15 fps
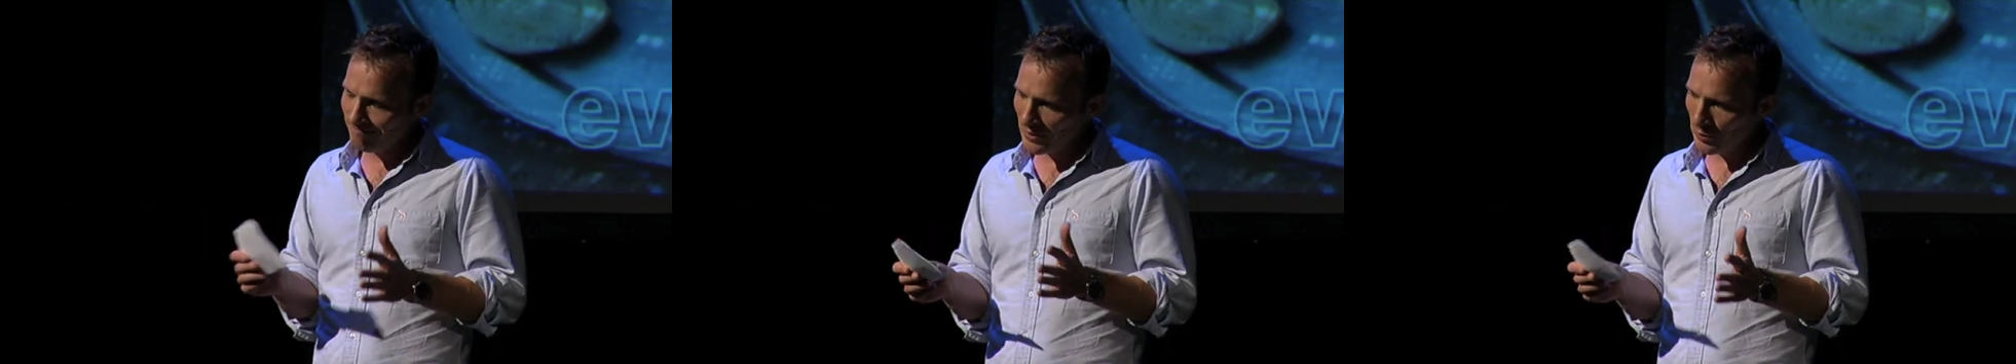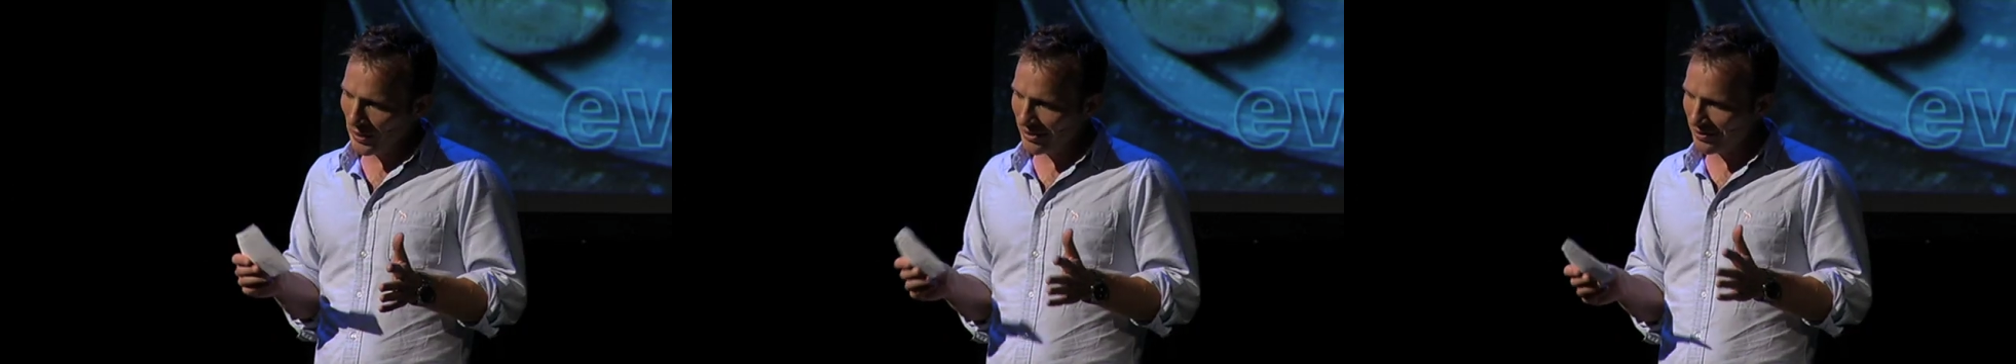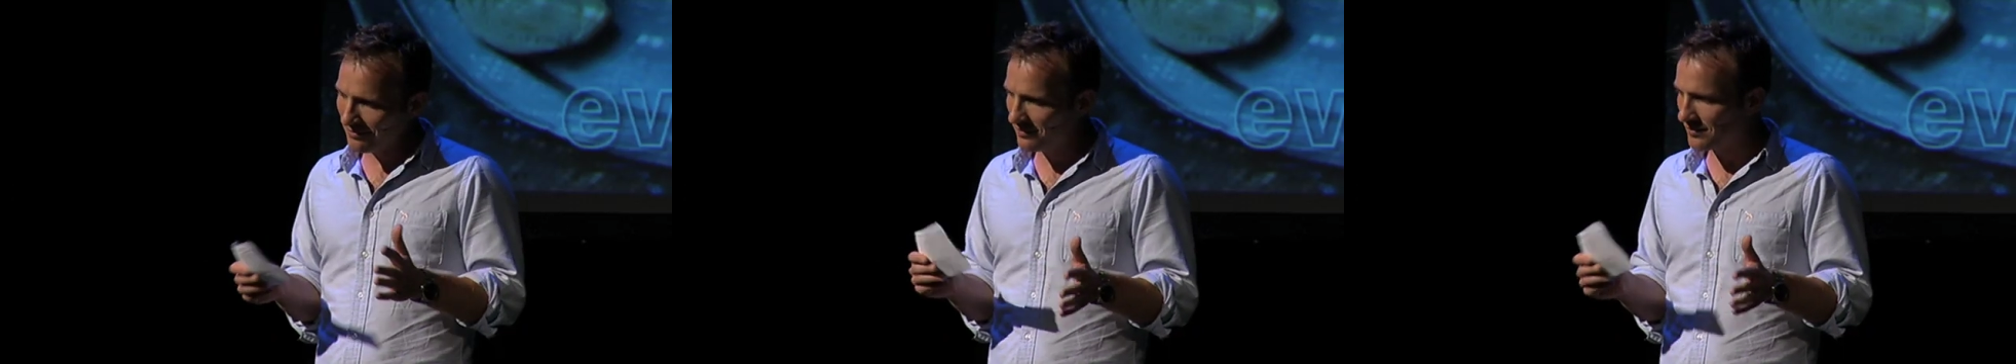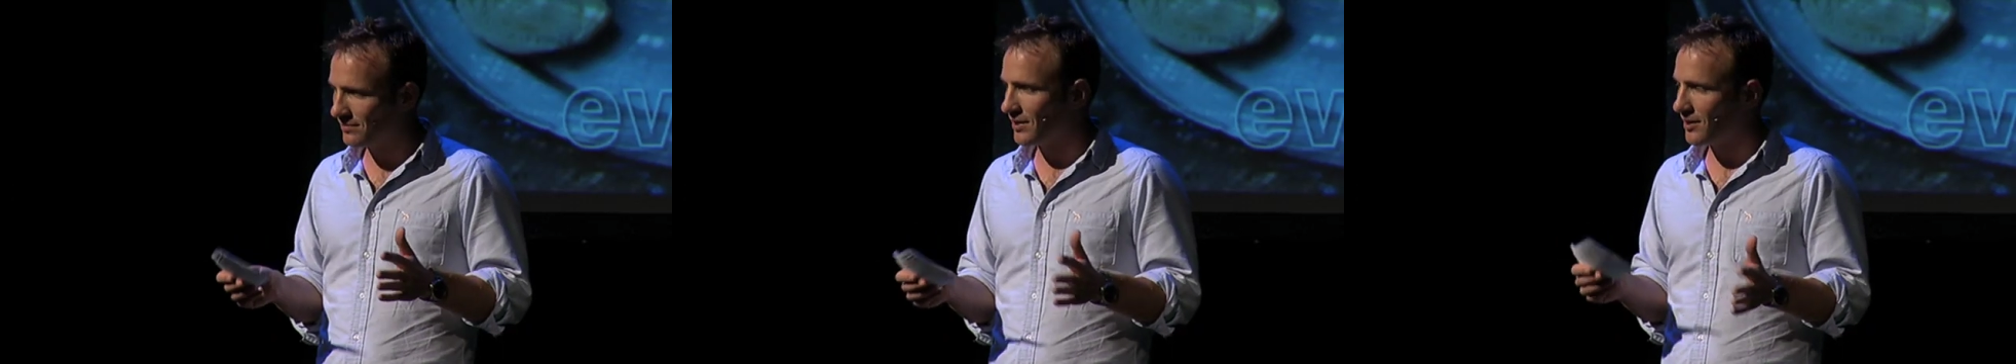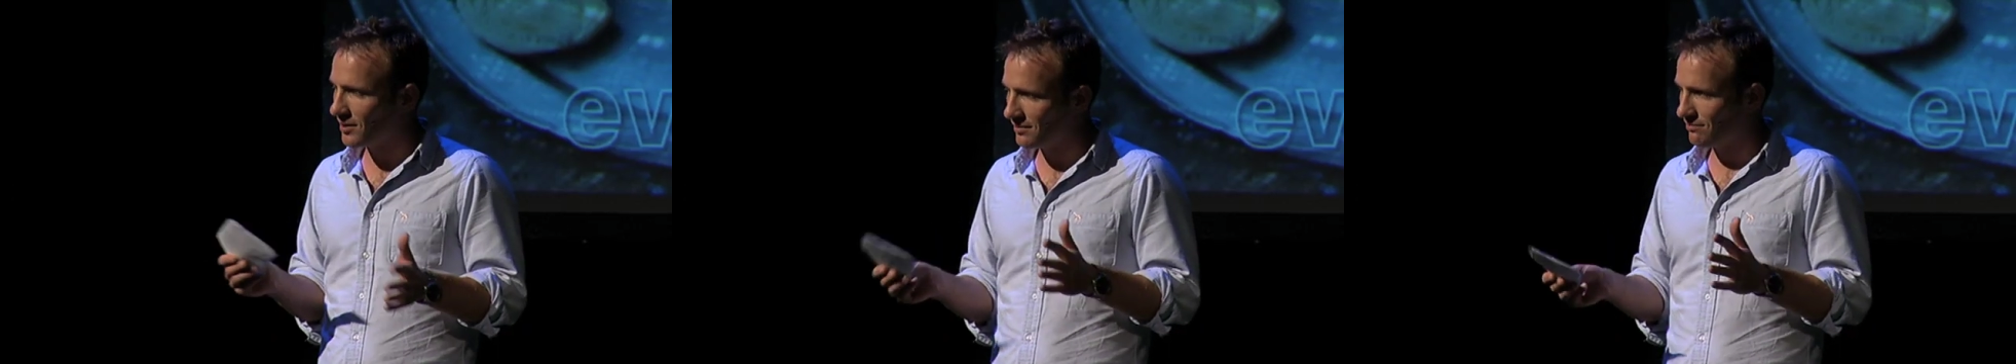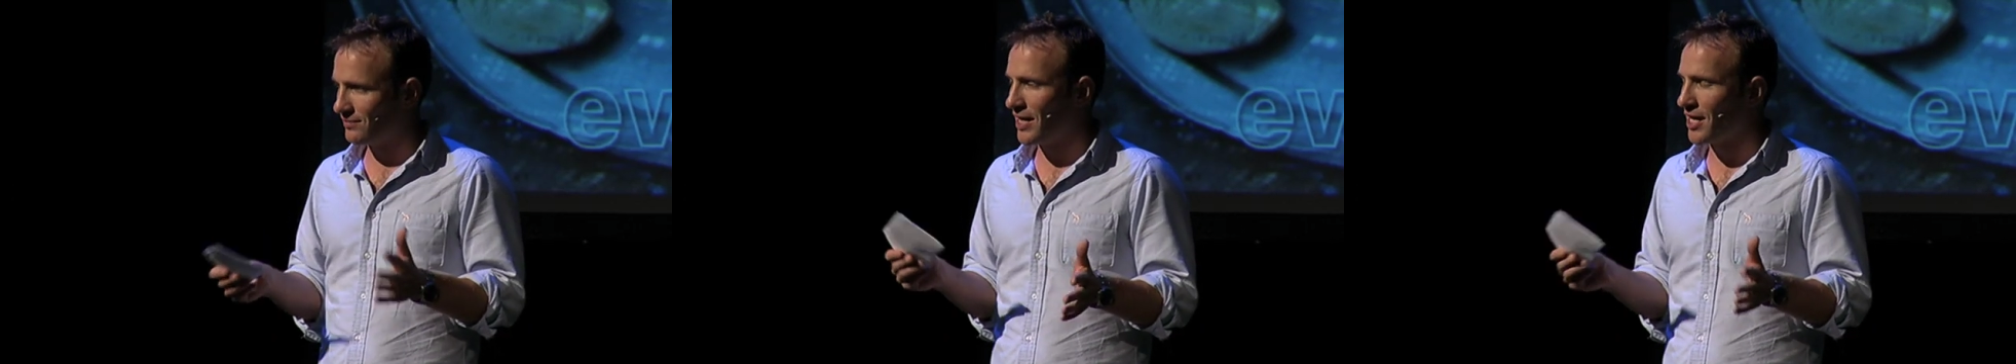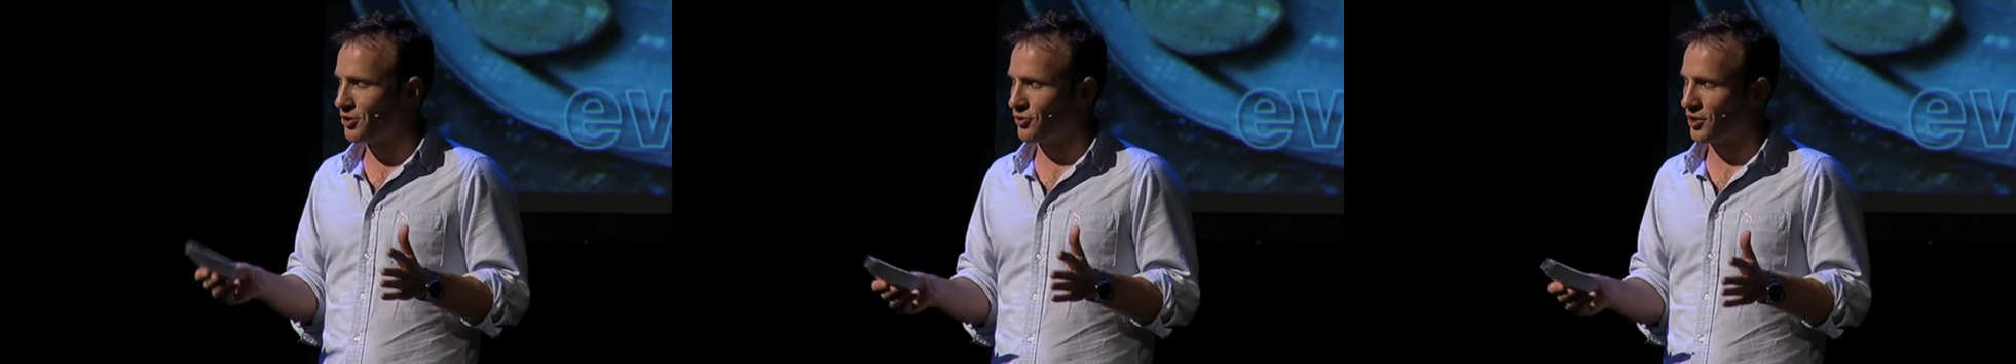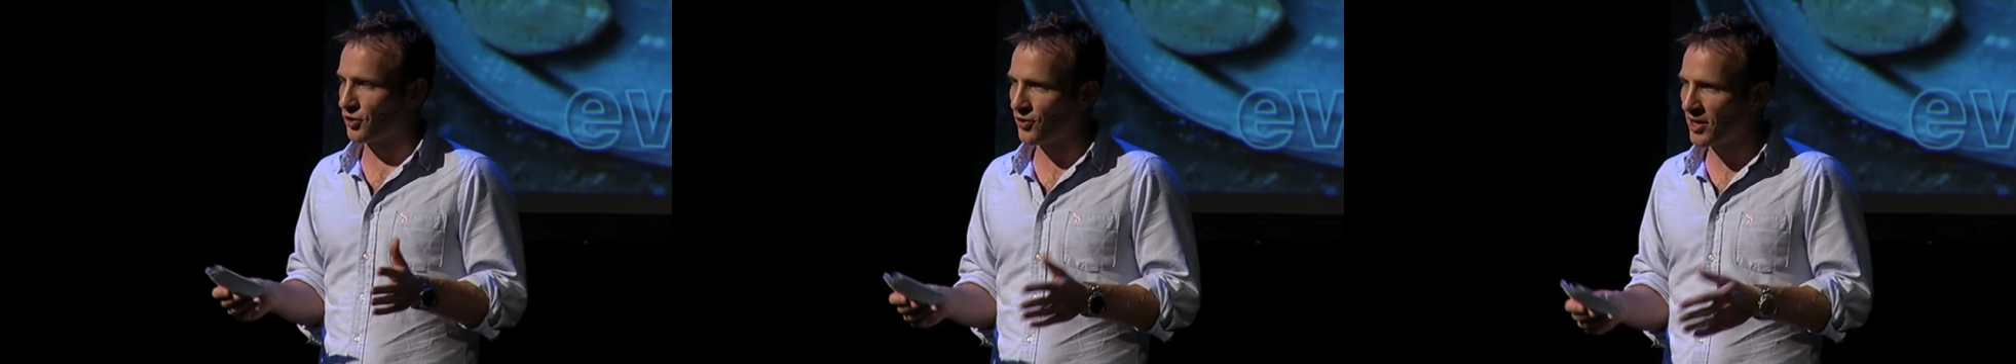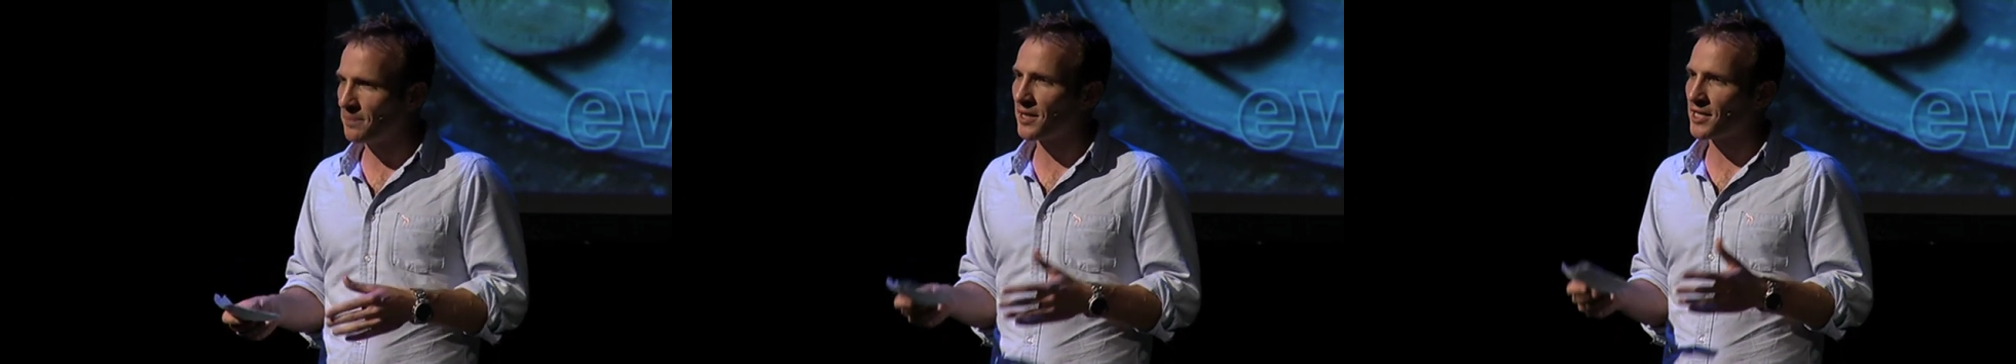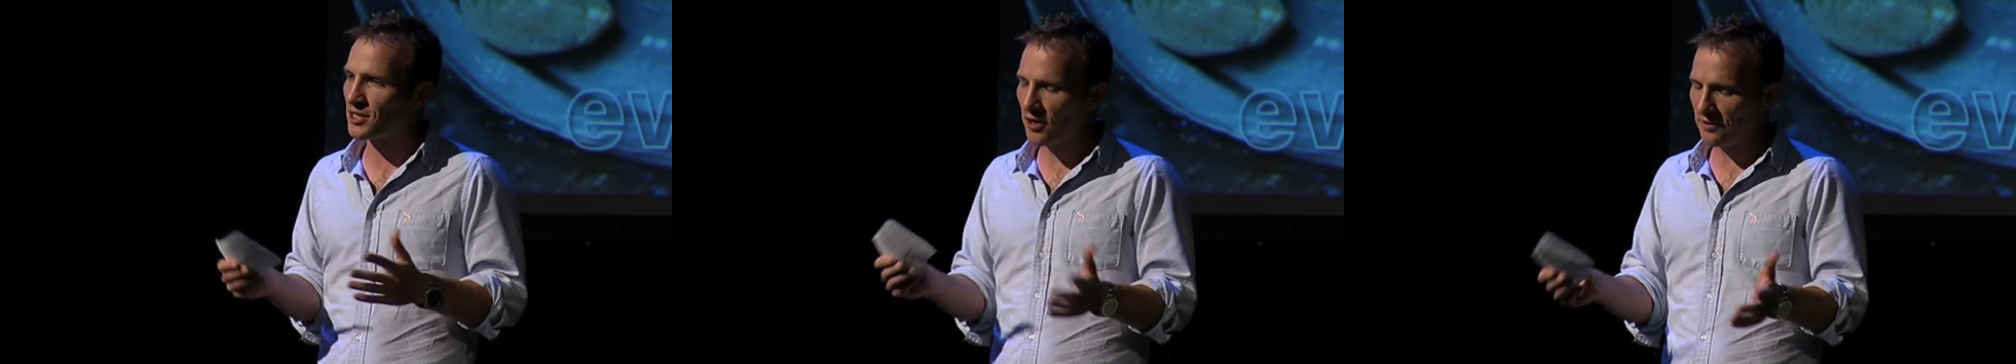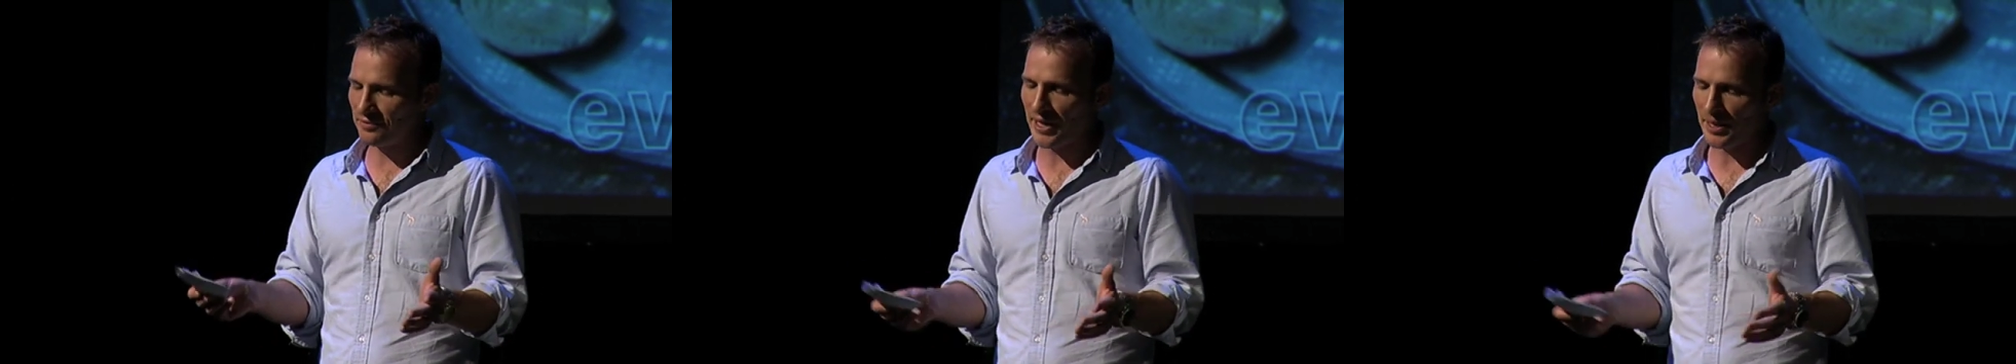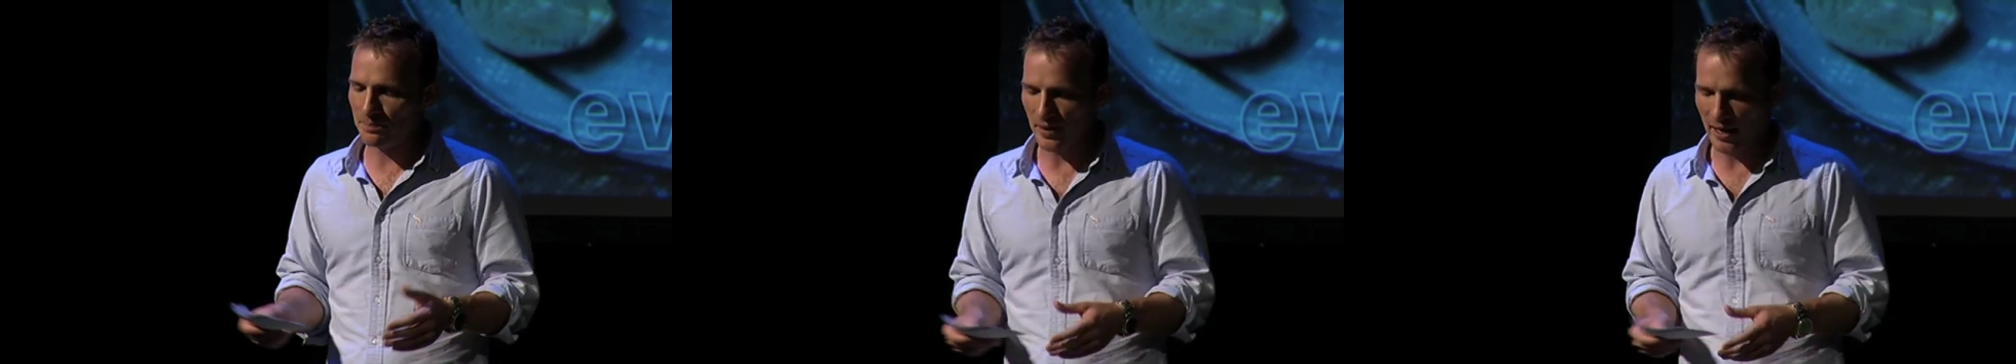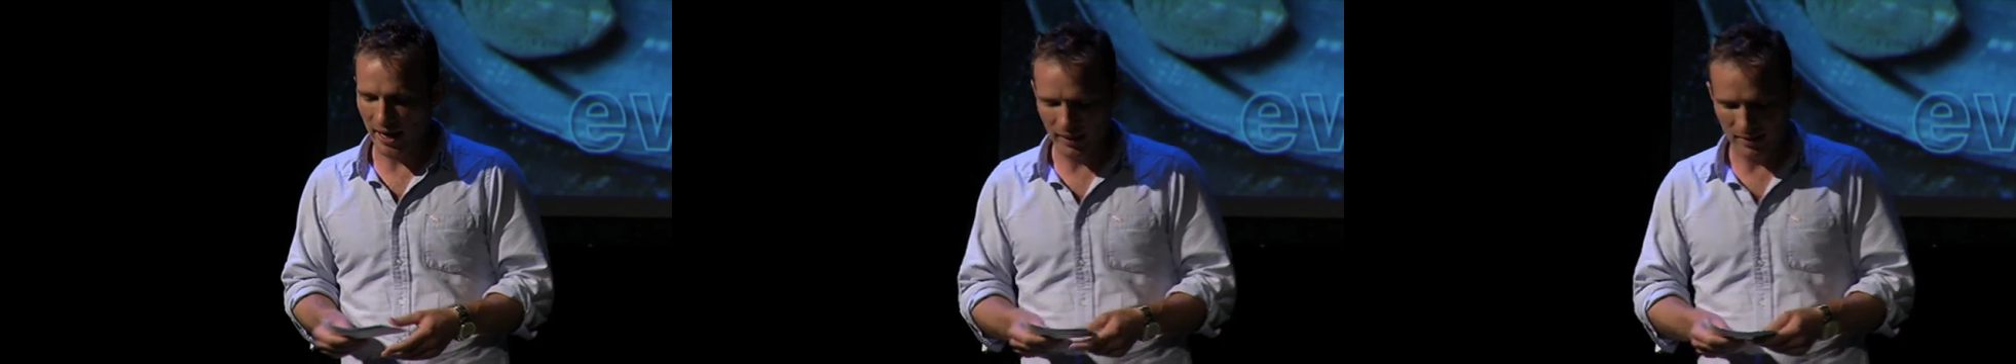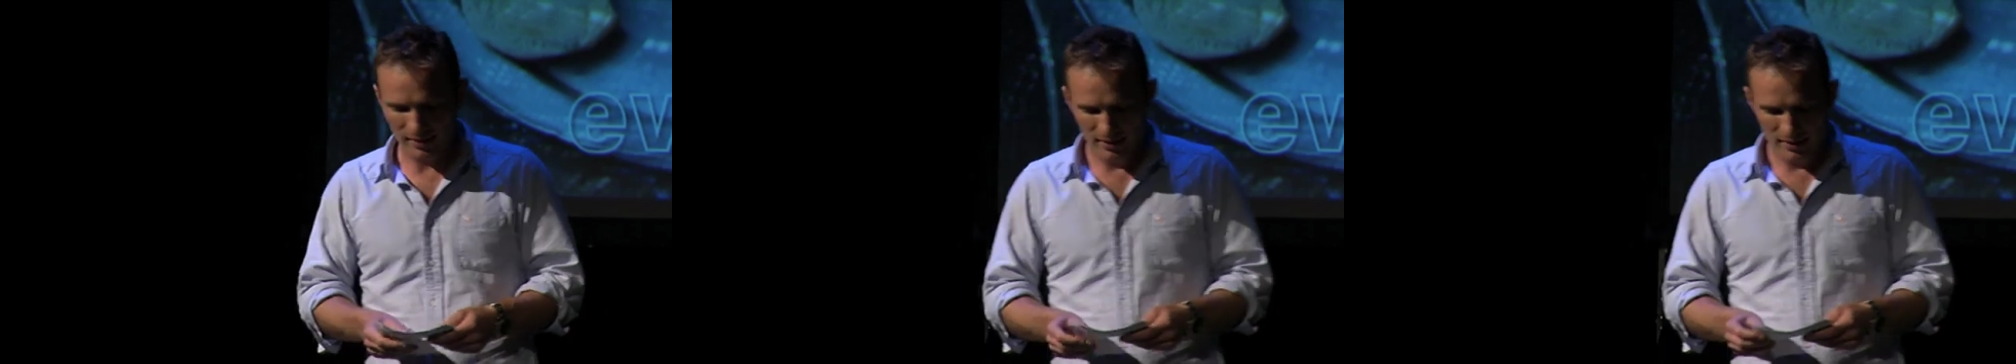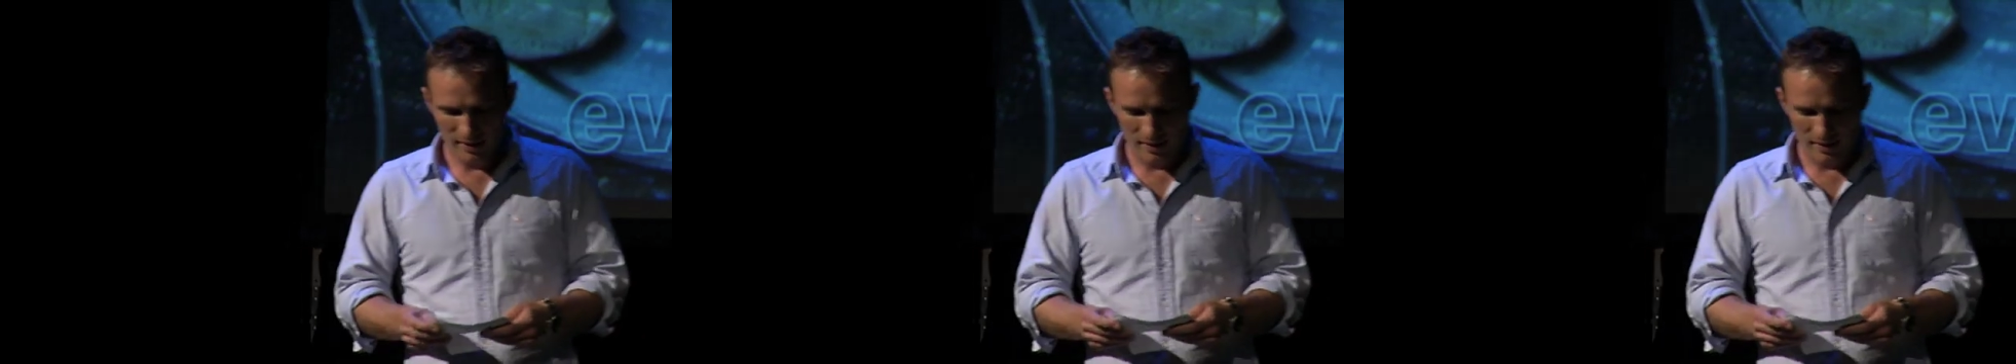Well, I tend to agree, but it's not that bad.